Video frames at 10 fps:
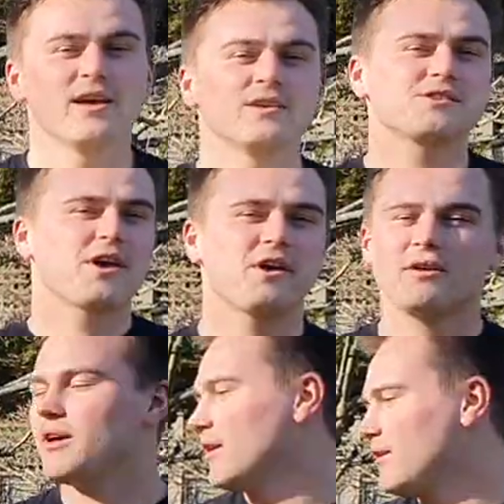So
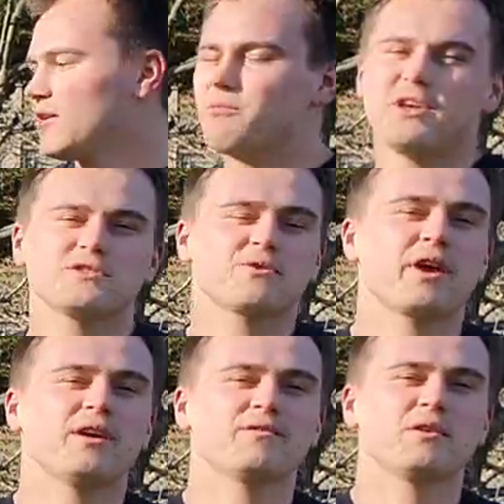you can be as
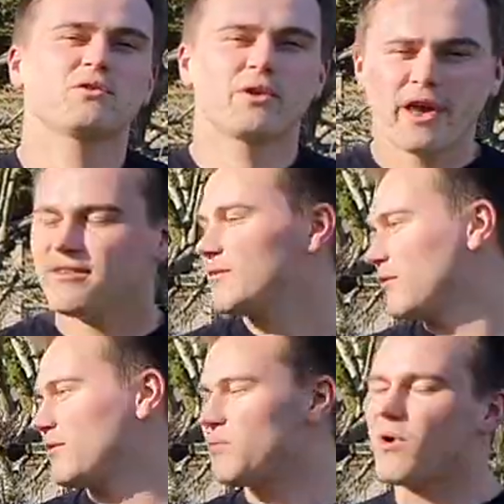creative as
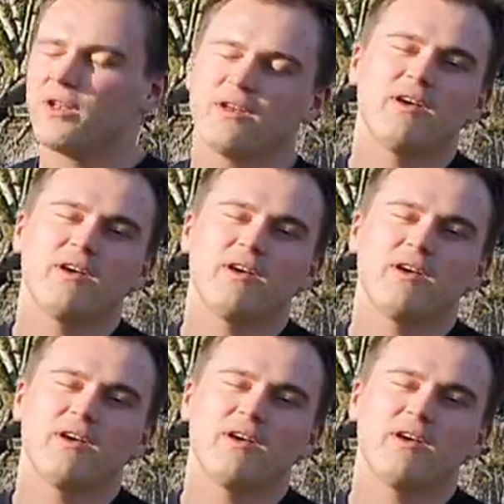you want,